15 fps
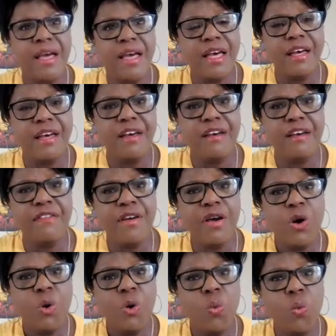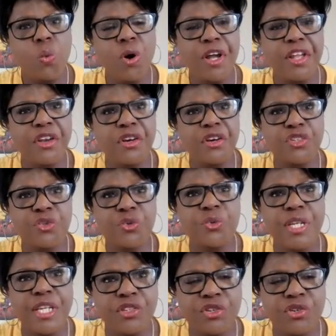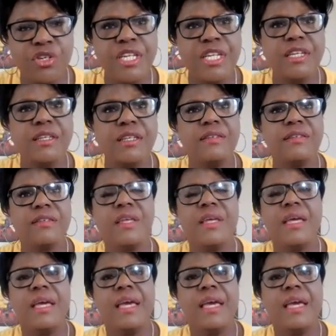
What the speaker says: of what your true nature is.